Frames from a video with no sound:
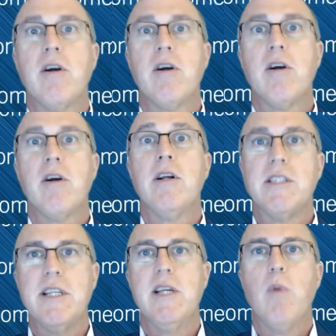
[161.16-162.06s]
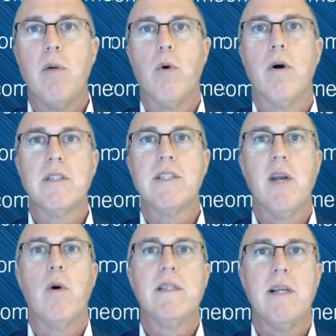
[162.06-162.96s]
to see what works and
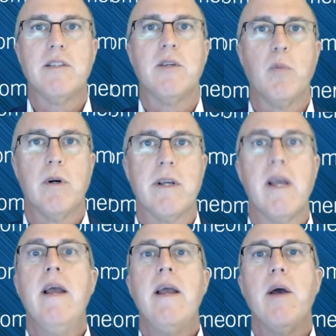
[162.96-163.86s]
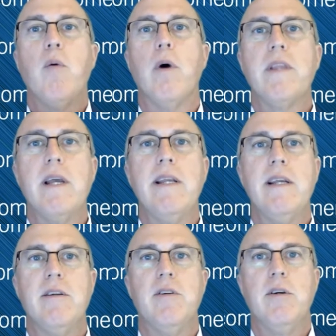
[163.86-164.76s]
what doesn't work and what they need
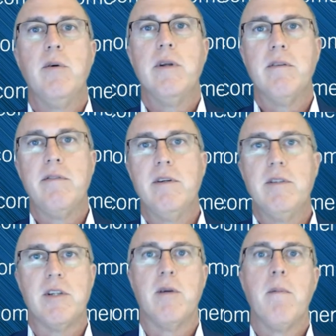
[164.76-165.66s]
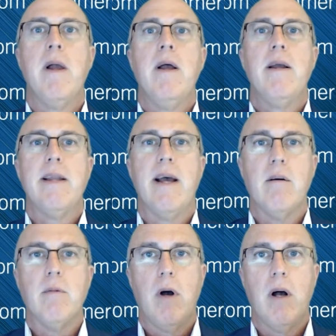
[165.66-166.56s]
to do in the future.
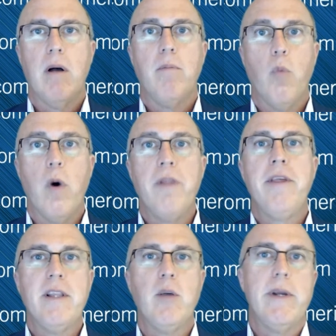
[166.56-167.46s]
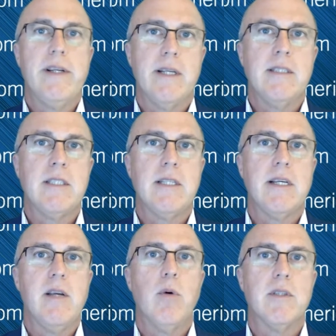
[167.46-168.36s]
Now, uh, one thing that we did
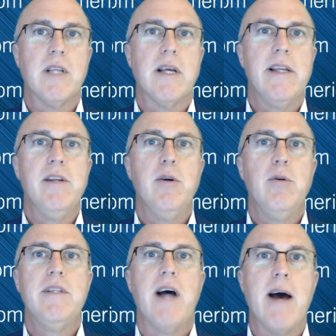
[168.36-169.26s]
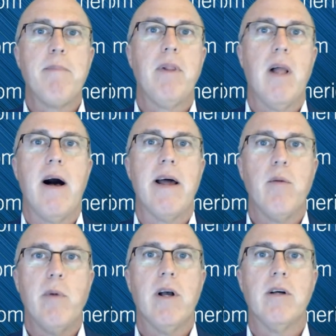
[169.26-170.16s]
see was a new dot plot,
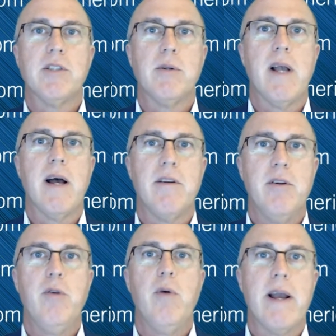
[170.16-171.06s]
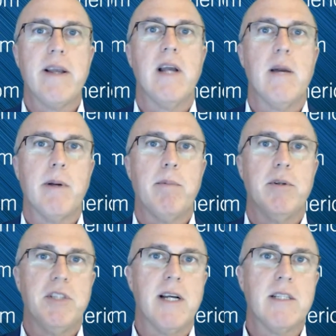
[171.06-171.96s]
and we also got new economic
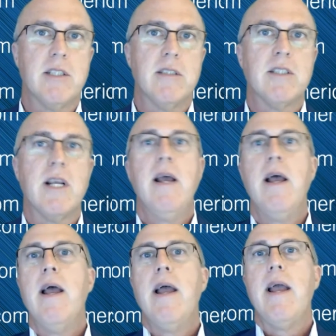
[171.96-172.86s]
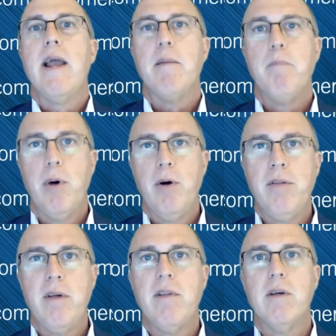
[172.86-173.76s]
projections. And both
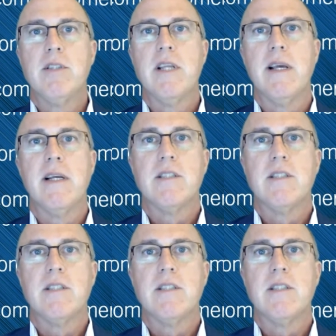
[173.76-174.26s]
of those things